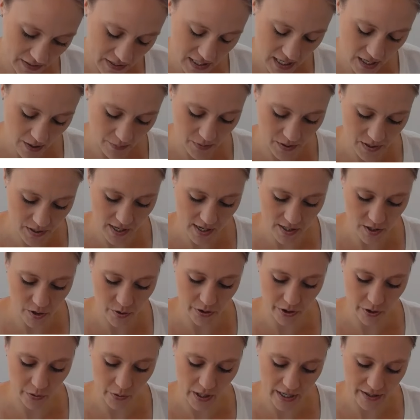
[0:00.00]
the sample size
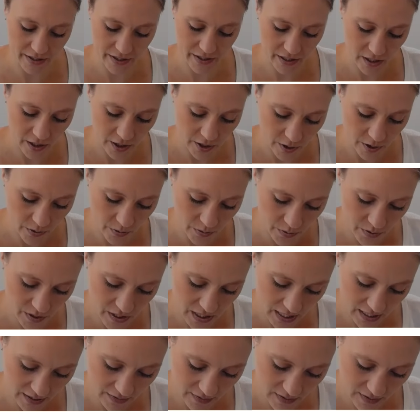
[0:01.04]
required
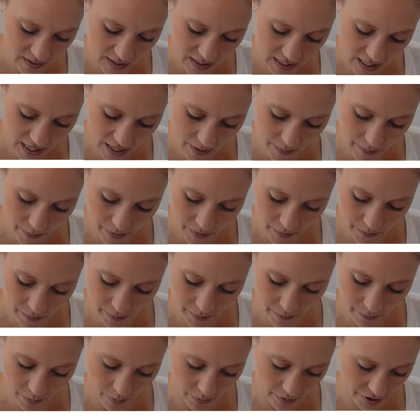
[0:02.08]
using the sample
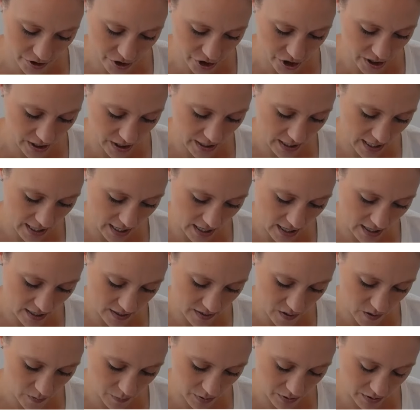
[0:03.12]
proportion
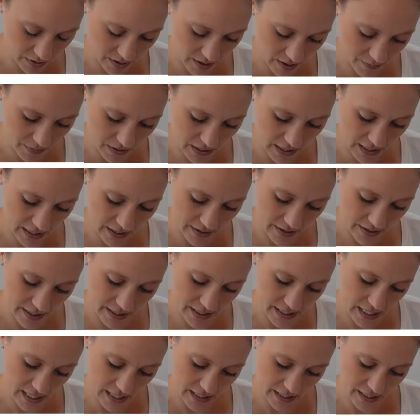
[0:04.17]
as preliminary
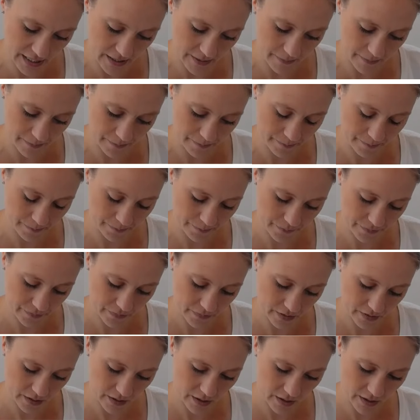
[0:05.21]
data.
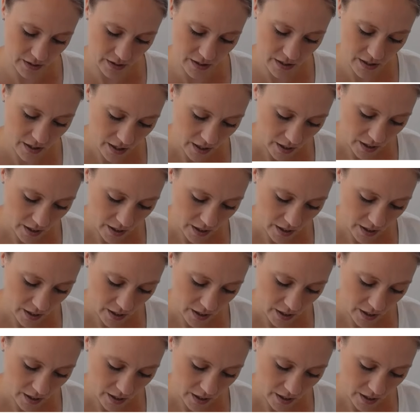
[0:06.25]
Okay,